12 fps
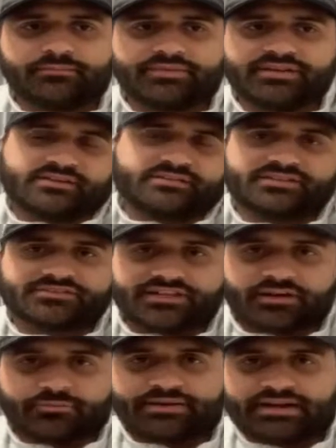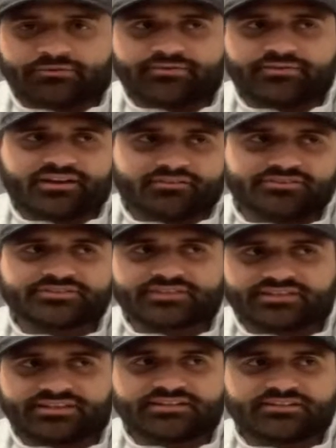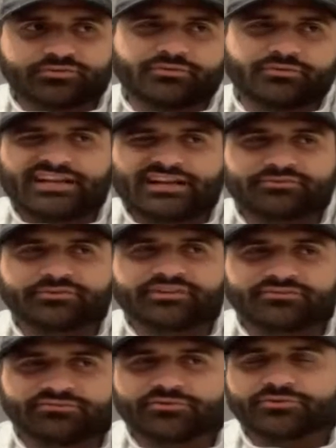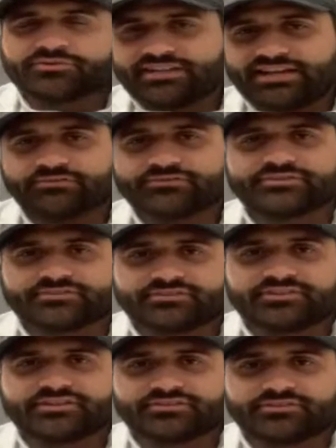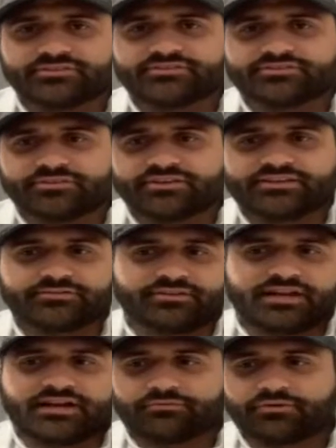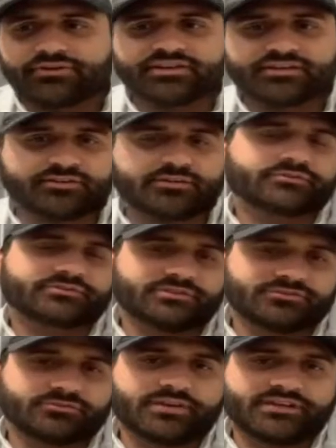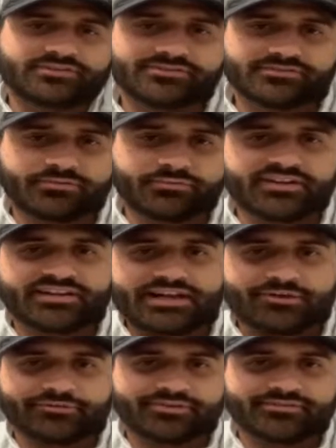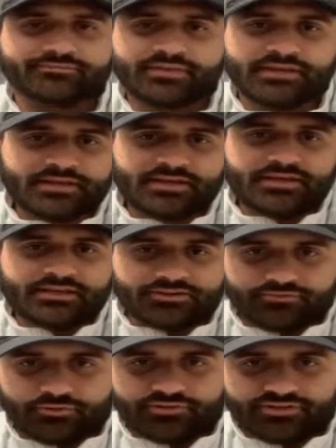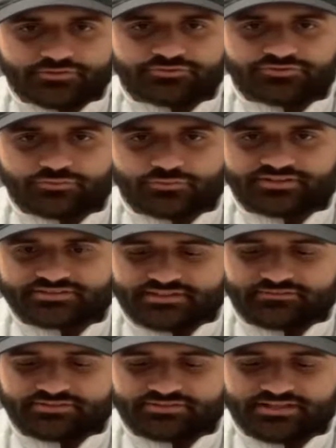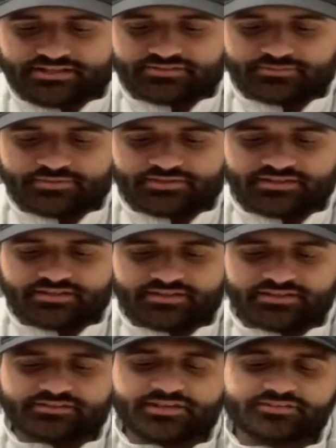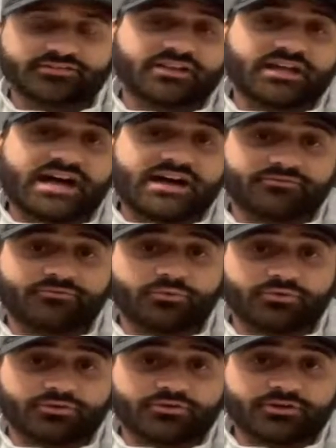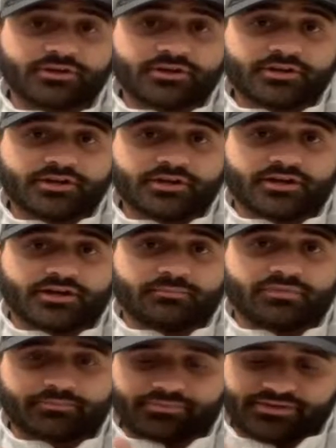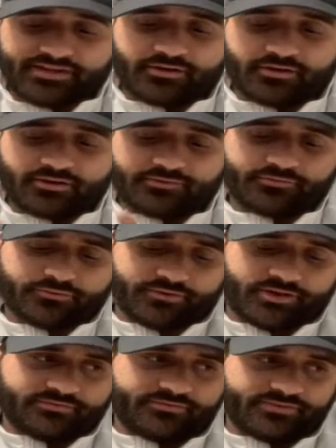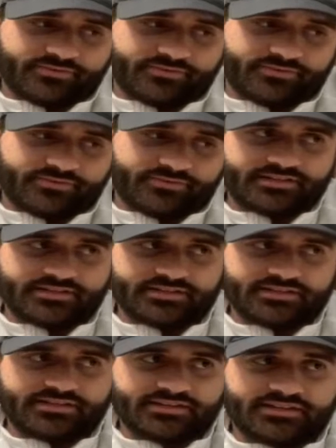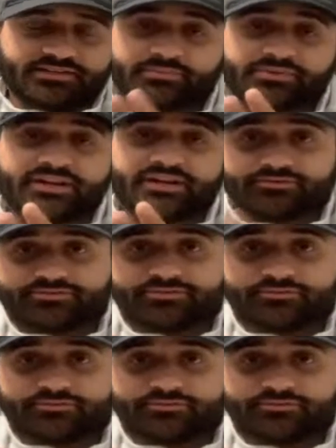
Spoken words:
just to help out, and obviously doing it after getting first downs is good, so that you're not running into those situations 3 and out and you've only used 27 seconds. But it does a lot for a play caller, for an offense, and the players too.